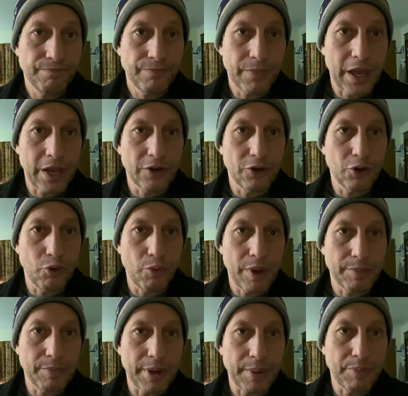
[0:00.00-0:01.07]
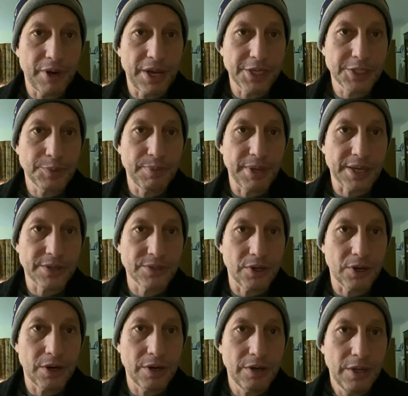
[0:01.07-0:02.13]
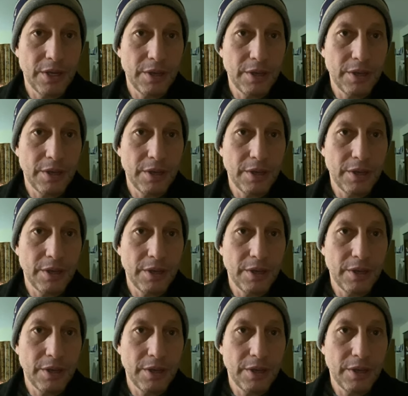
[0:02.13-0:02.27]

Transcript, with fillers: I don't know what my prospects are.